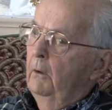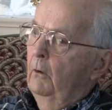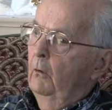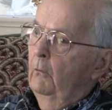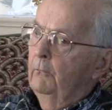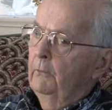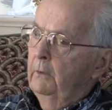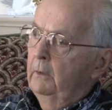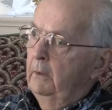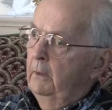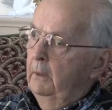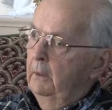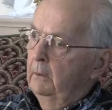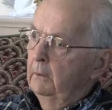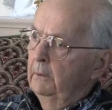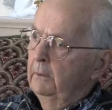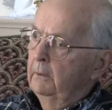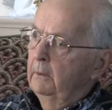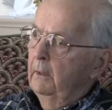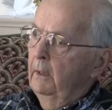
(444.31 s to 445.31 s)
over to
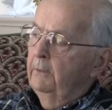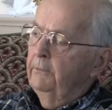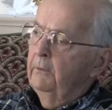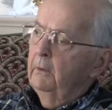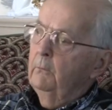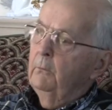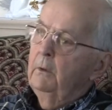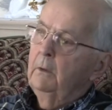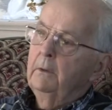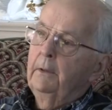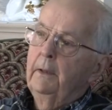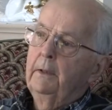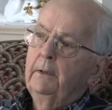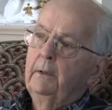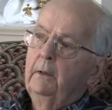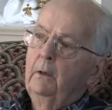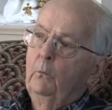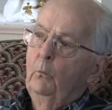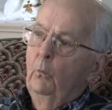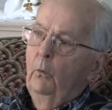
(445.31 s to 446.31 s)
England, and I think we
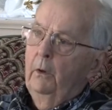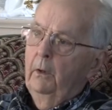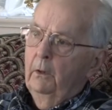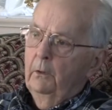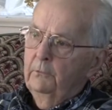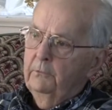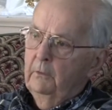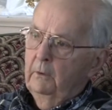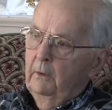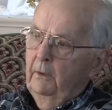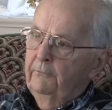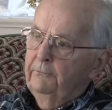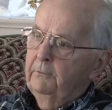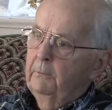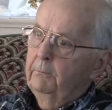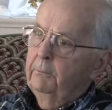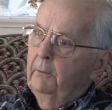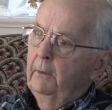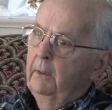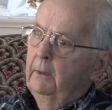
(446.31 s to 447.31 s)
landed in Wales and left the
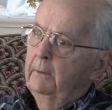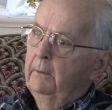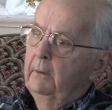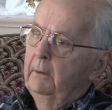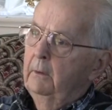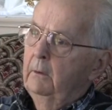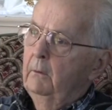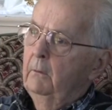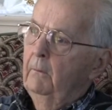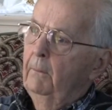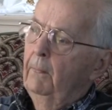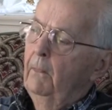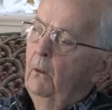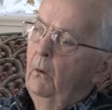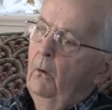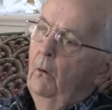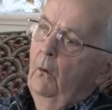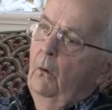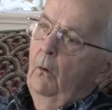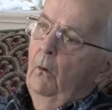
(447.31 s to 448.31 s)
plane there.
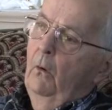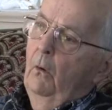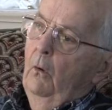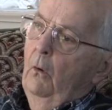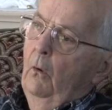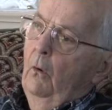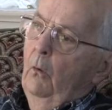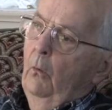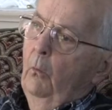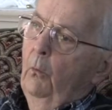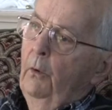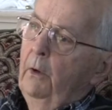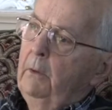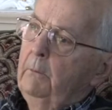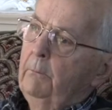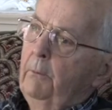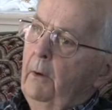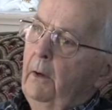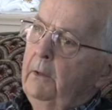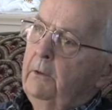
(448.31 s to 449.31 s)

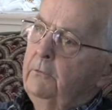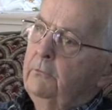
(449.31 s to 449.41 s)
Went by